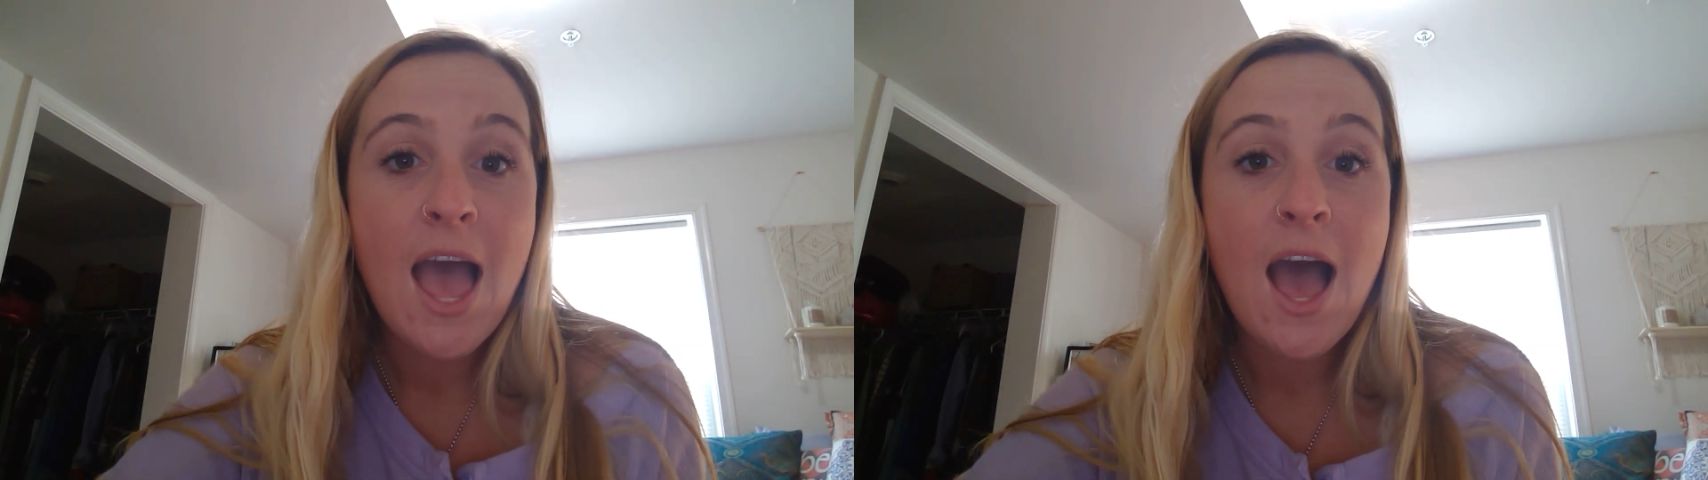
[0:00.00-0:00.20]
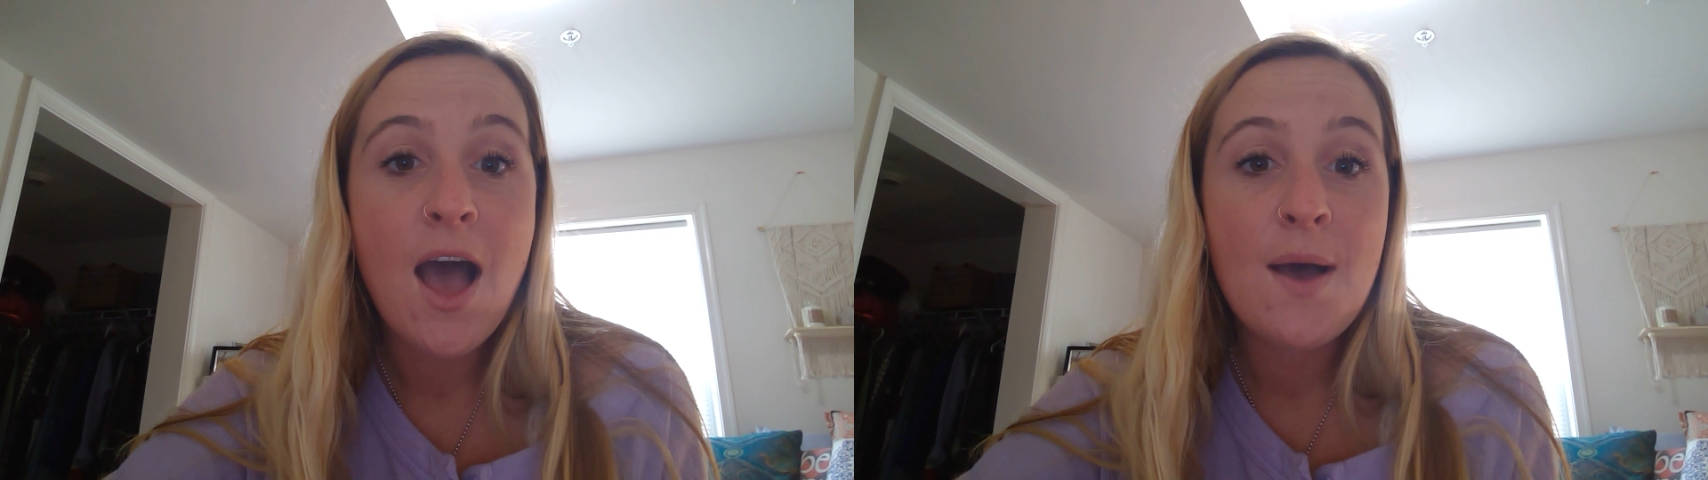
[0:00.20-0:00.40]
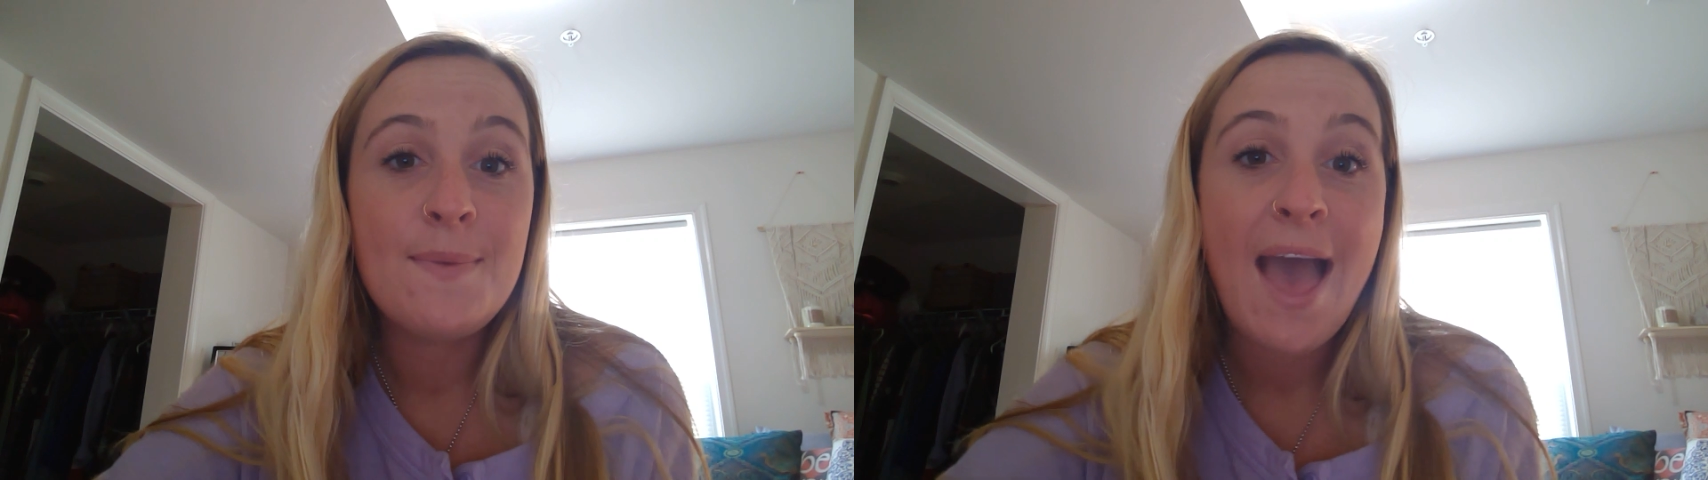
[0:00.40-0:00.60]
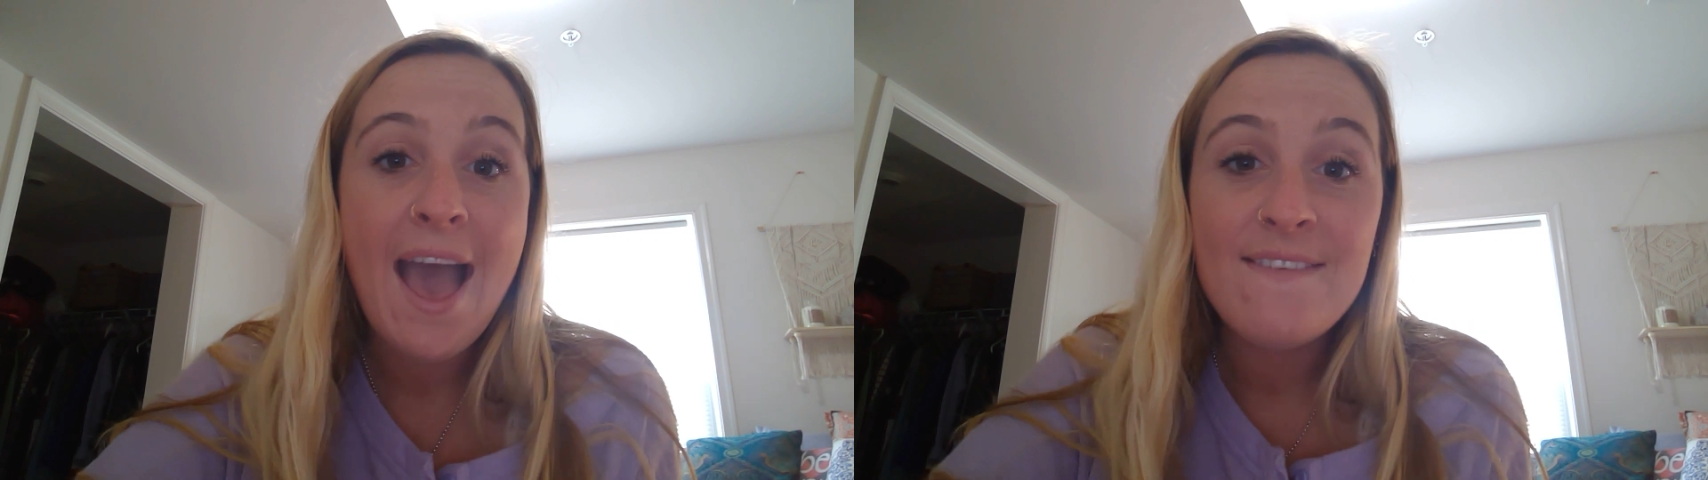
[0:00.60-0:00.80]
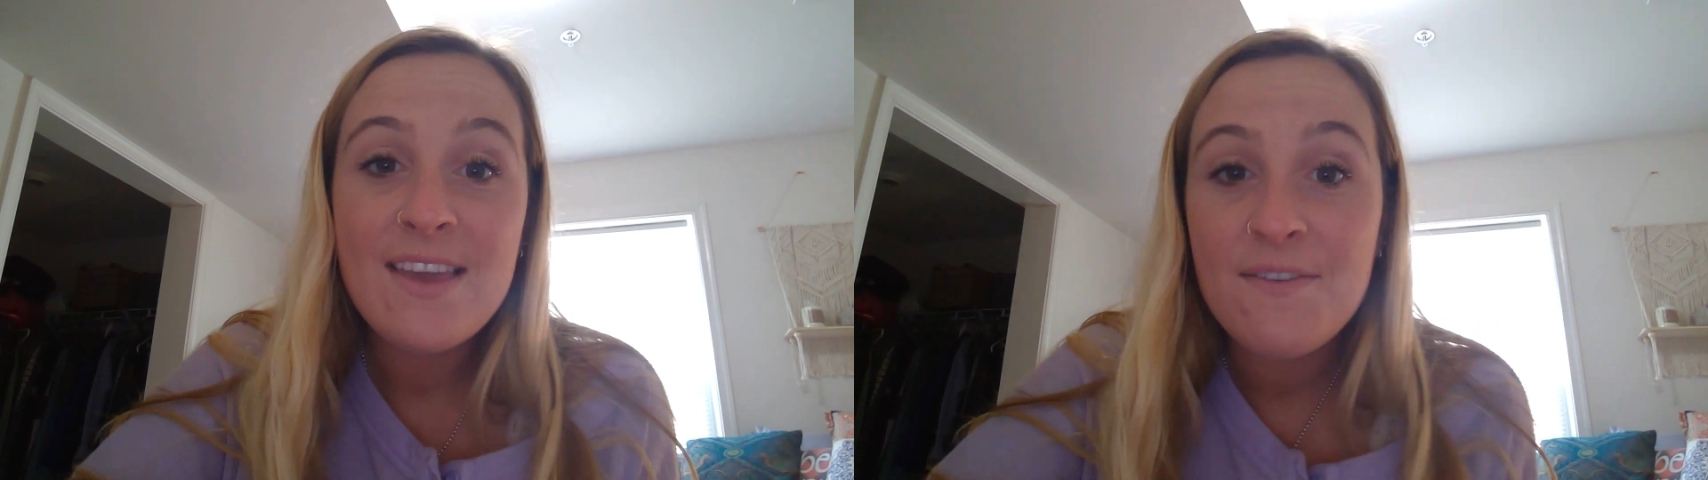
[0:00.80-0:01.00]

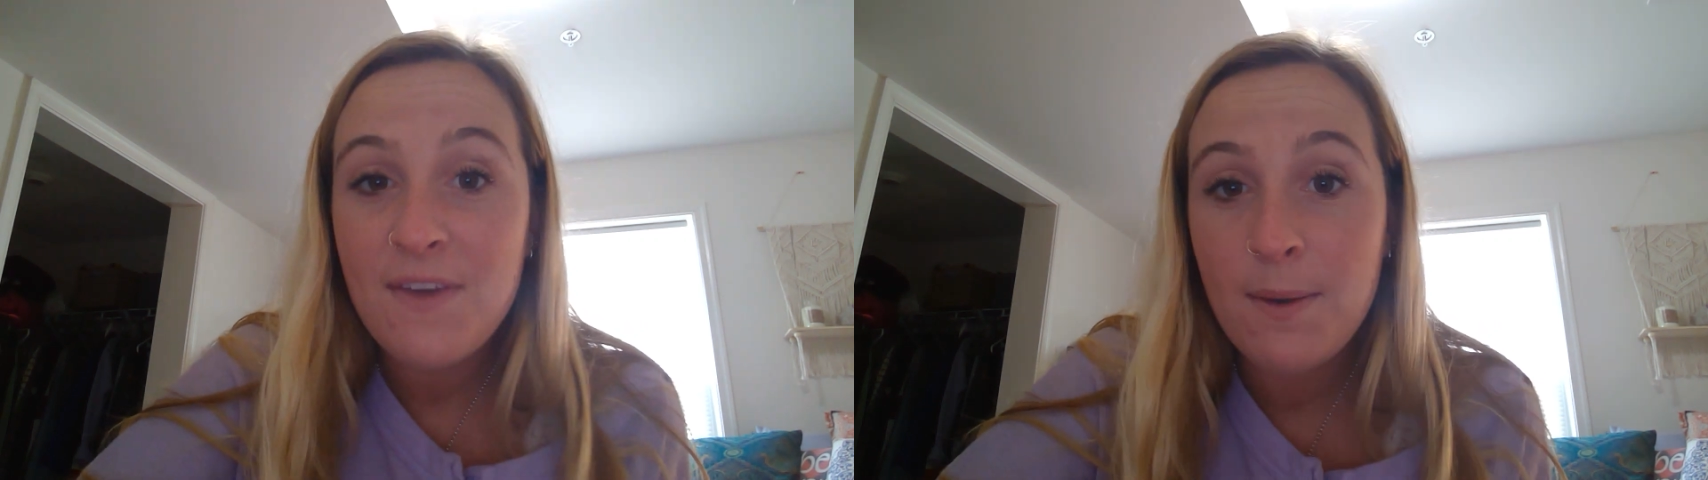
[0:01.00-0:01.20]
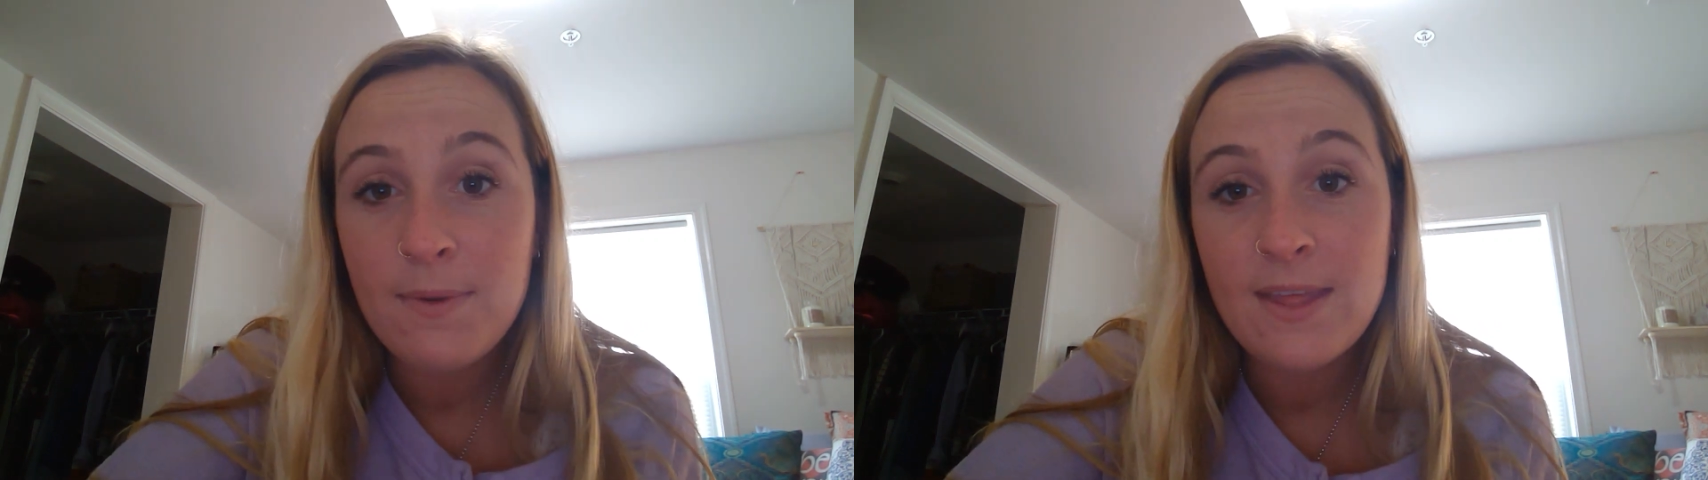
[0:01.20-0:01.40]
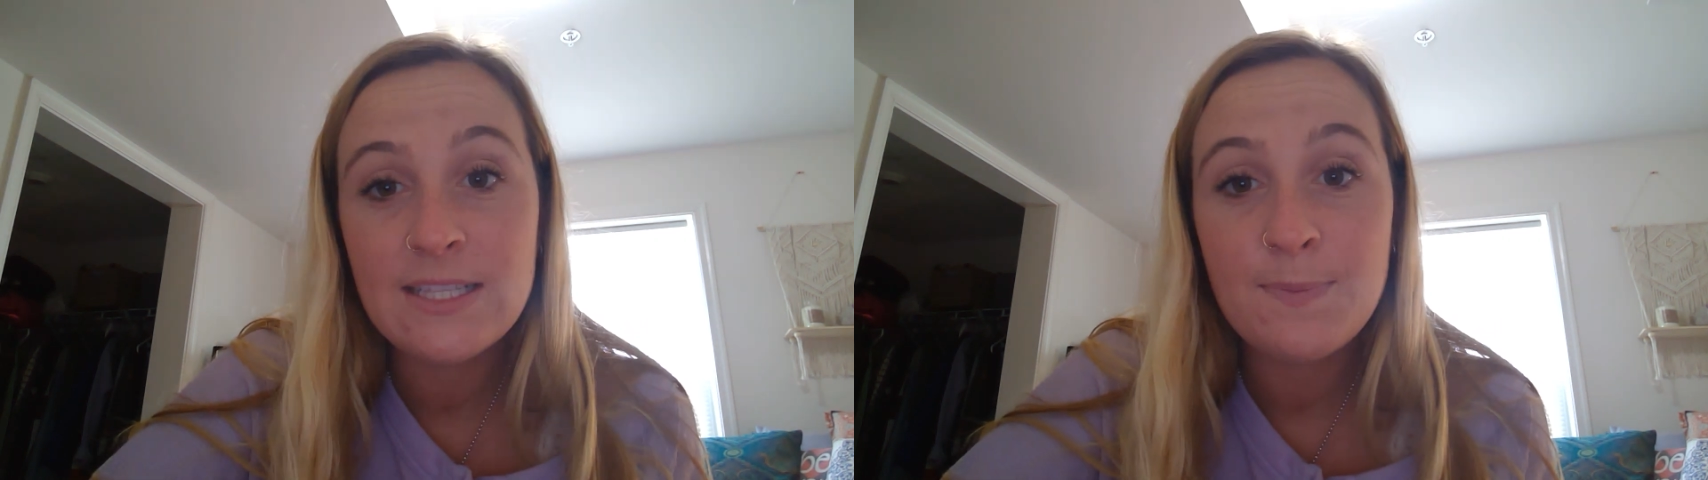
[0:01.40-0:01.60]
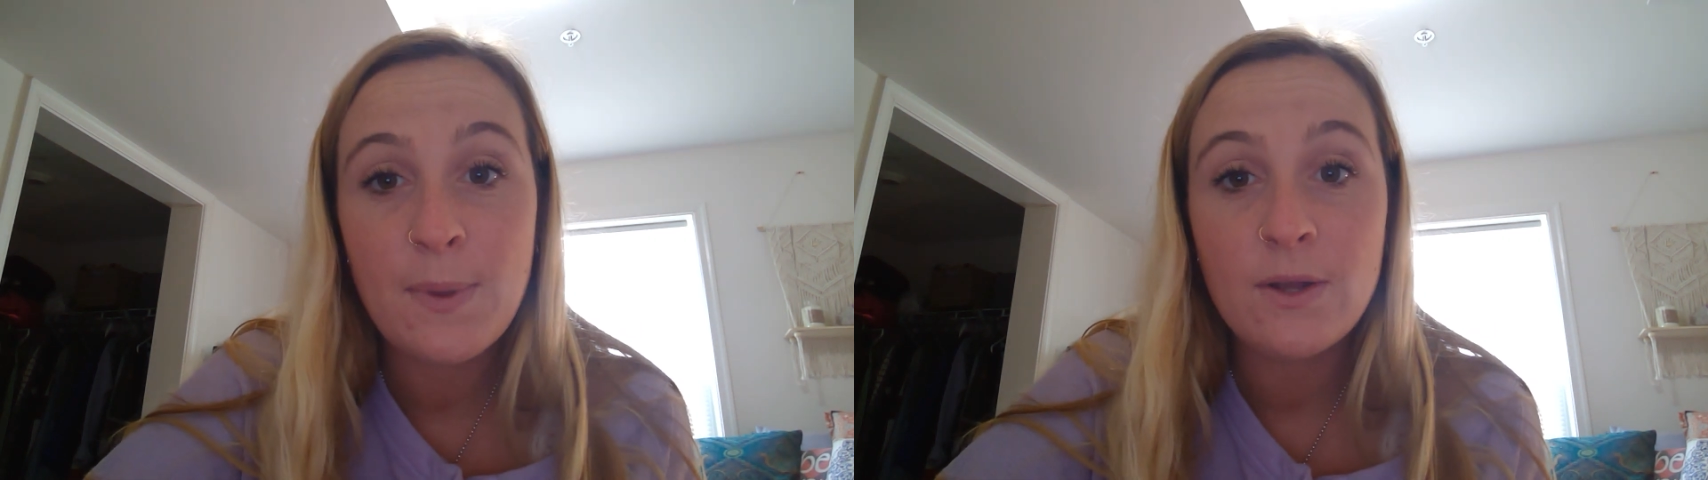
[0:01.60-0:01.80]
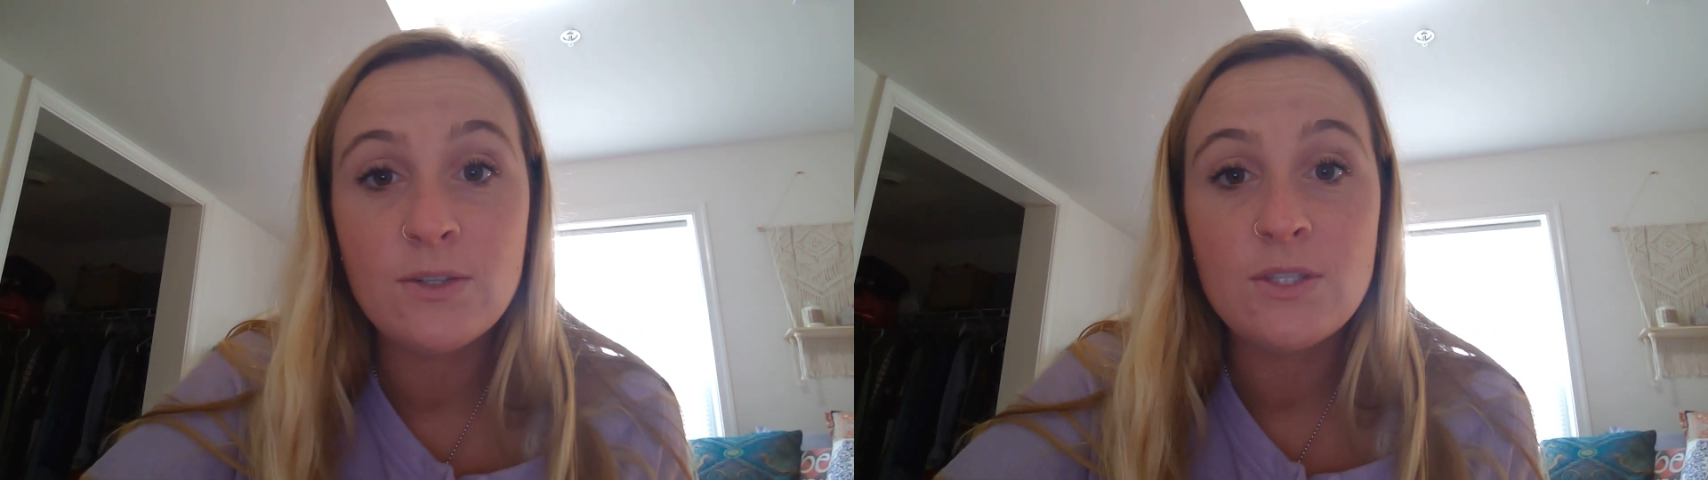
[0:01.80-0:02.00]
Having a family that's
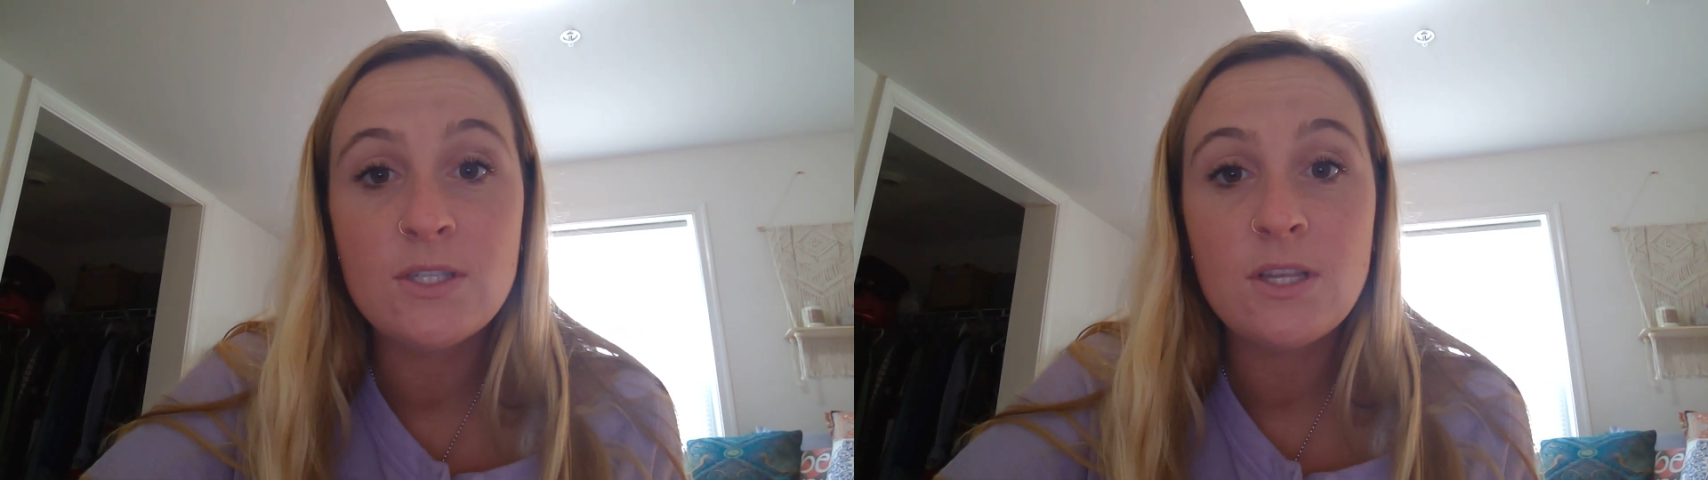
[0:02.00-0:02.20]
built